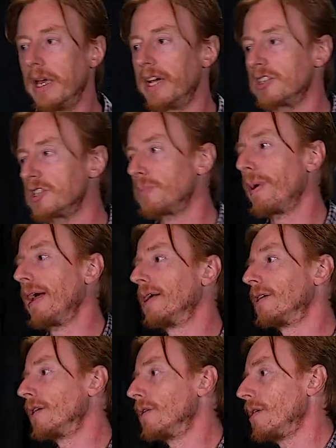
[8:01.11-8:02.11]

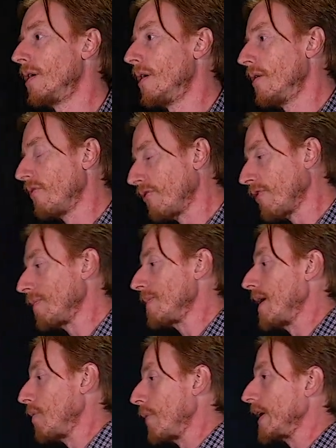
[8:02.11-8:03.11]
expand from
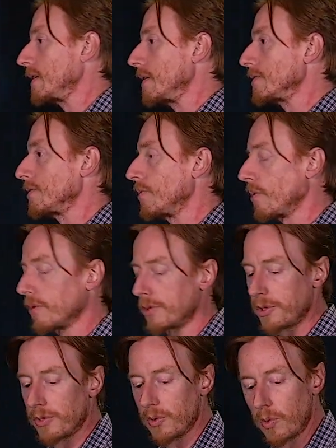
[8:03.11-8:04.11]
that weakness in order
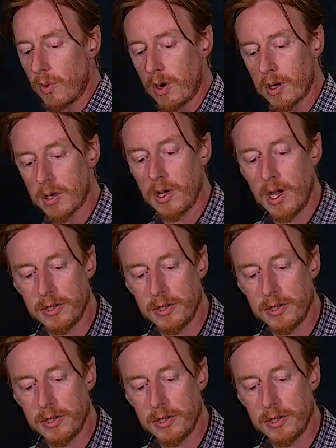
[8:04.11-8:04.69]
to